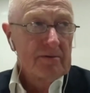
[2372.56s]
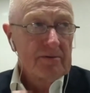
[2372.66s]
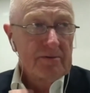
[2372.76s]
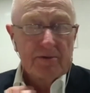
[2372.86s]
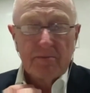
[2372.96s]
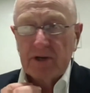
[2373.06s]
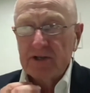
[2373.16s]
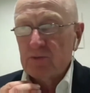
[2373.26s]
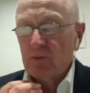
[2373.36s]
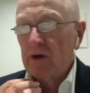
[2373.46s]
the
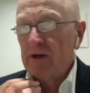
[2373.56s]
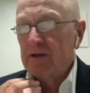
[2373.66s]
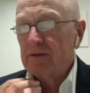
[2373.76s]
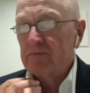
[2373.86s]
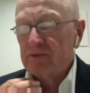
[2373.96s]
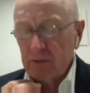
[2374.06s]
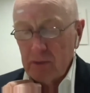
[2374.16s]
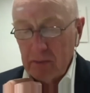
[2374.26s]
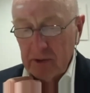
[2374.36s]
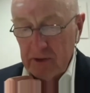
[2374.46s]
best way, and
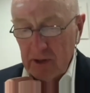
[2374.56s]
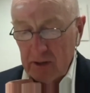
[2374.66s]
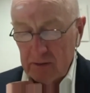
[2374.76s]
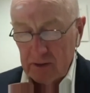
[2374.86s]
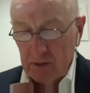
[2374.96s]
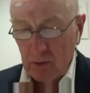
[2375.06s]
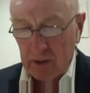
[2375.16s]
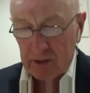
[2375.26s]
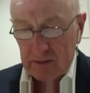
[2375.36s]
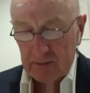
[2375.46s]
probably the only
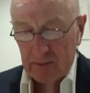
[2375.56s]
way